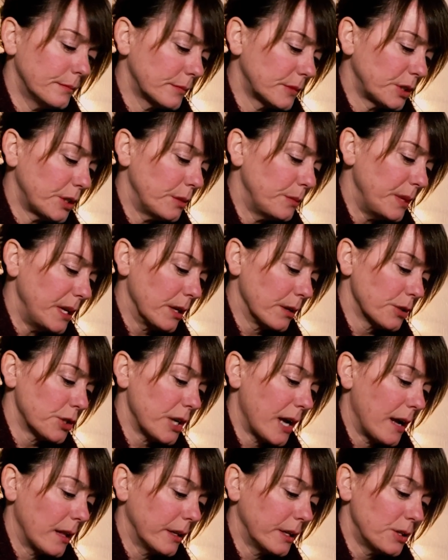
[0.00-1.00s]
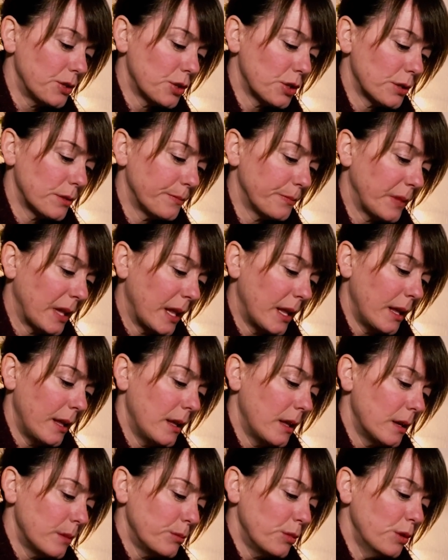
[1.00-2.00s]
could be your challenge.
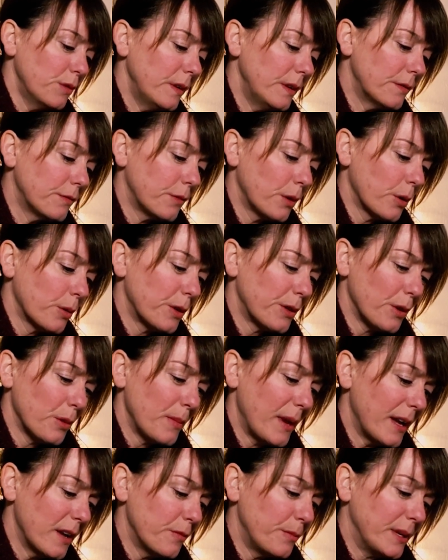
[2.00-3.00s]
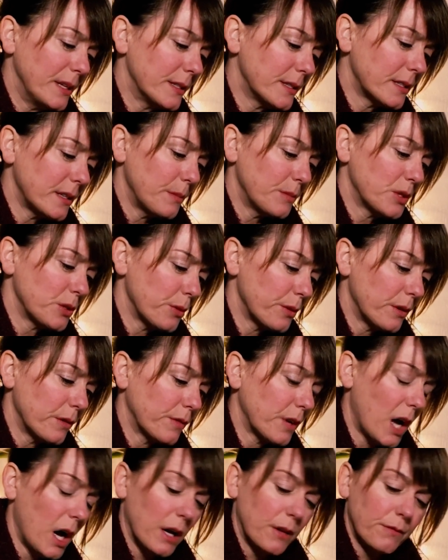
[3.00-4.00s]
Moving forward, there may have been some sort of
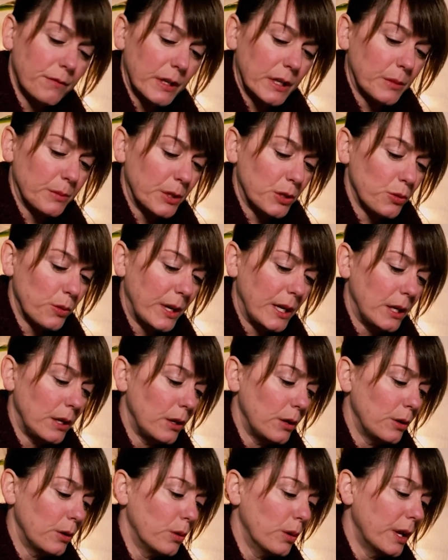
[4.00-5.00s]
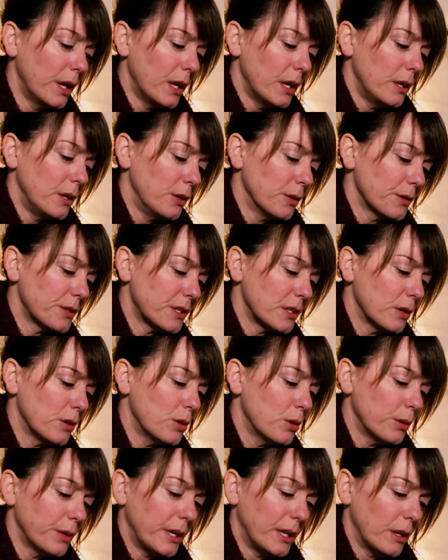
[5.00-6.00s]
conflict between you. You're still
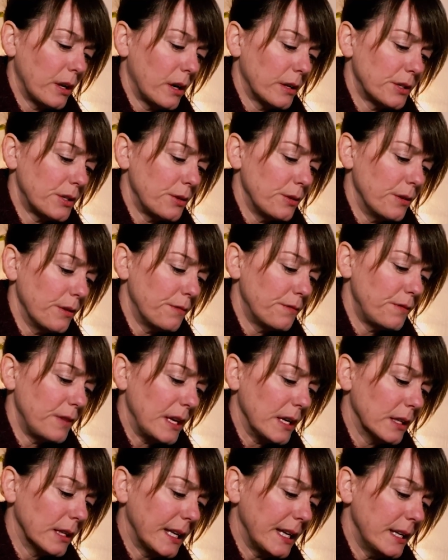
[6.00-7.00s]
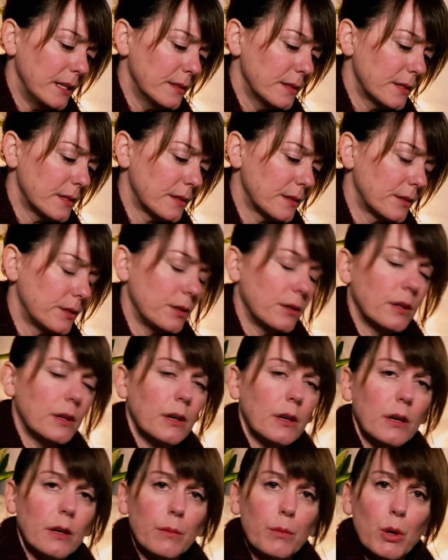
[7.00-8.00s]
holding on to the feelings, to
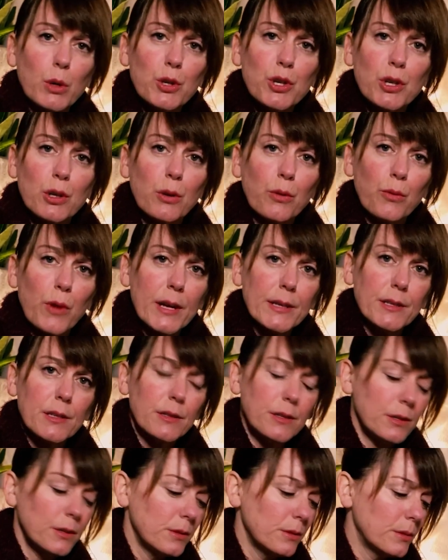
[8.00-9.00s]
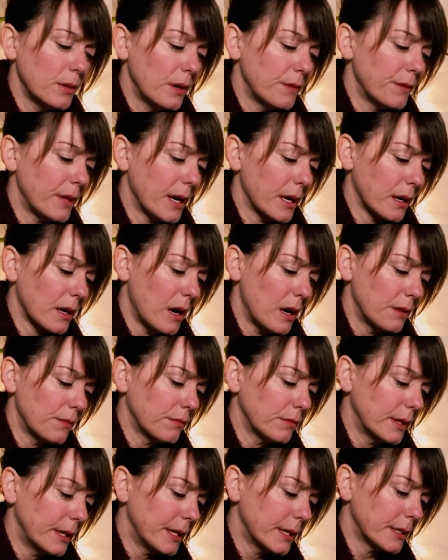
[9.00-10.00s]
the emotional residue of that
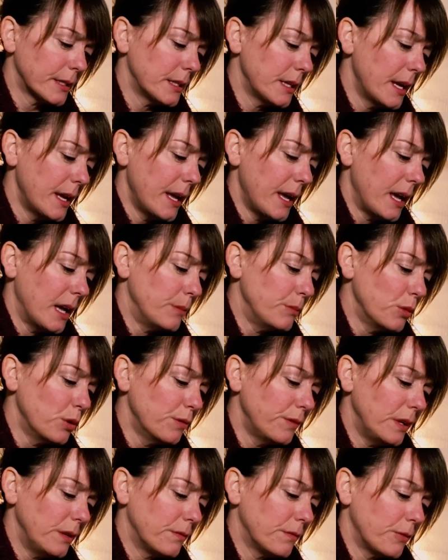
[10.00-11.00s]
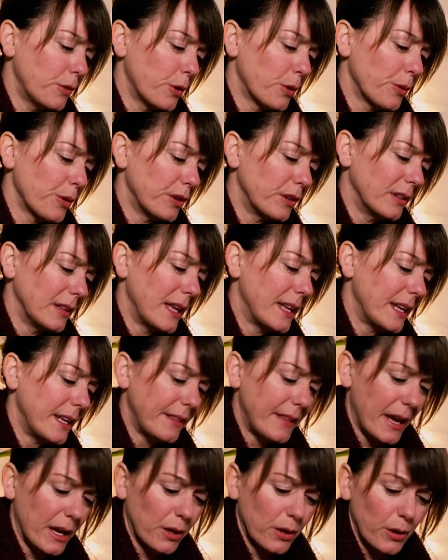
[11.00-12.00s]
conflict. And moving forward, letting
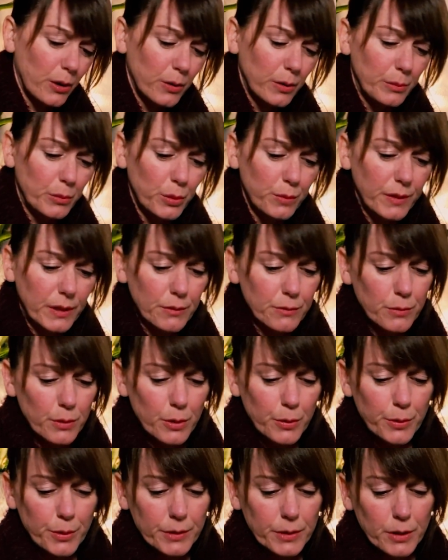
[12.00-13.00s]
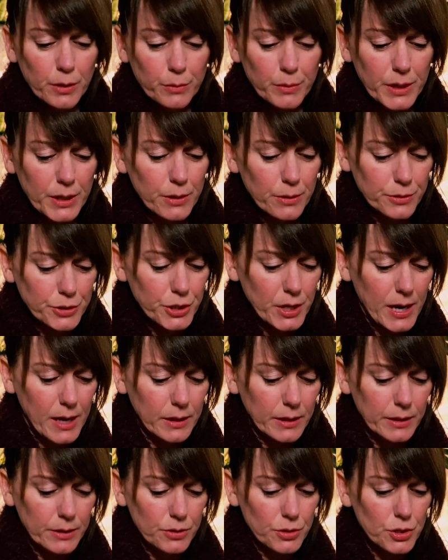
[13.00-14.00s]
that go and moving forward could be your
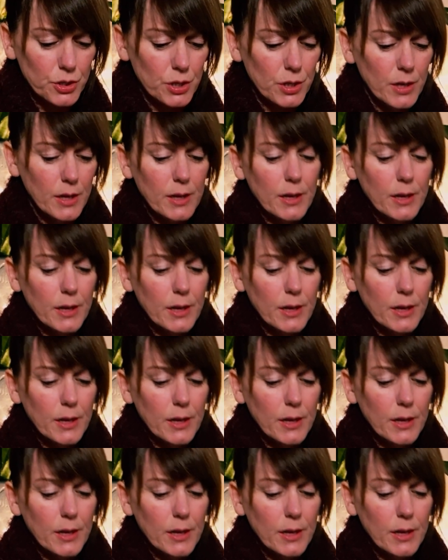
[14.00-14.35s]
challenge.